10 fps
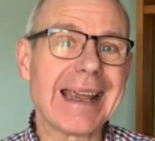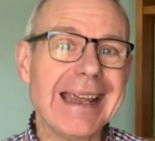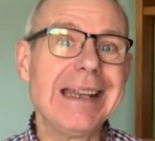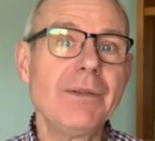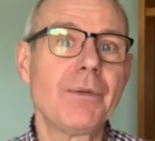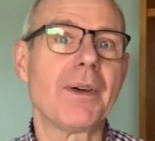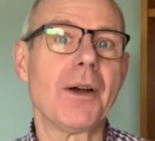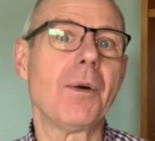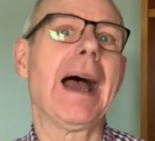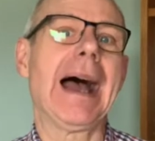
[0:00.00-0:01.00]

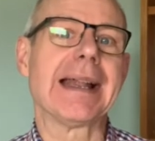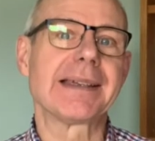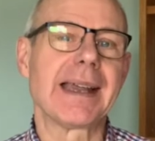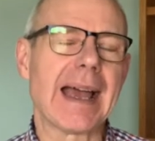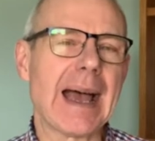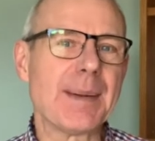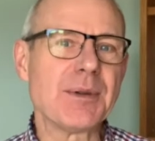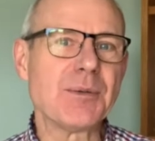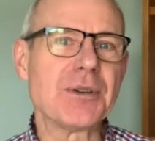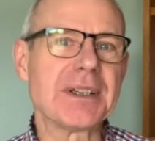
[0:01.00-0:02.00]

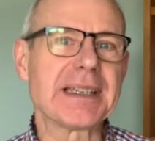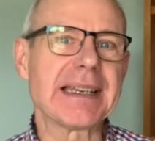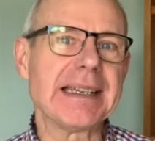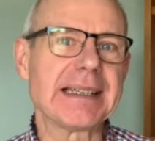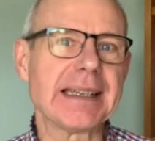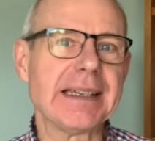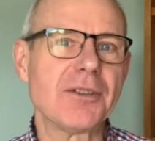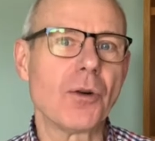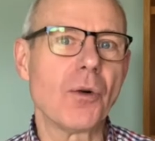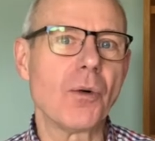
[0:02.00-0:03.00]

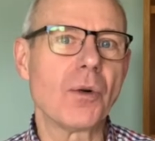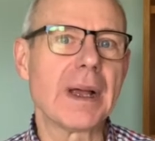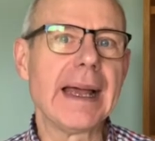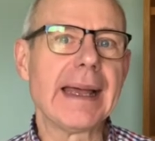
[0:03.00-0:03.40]
info@abbeywoodcc.org.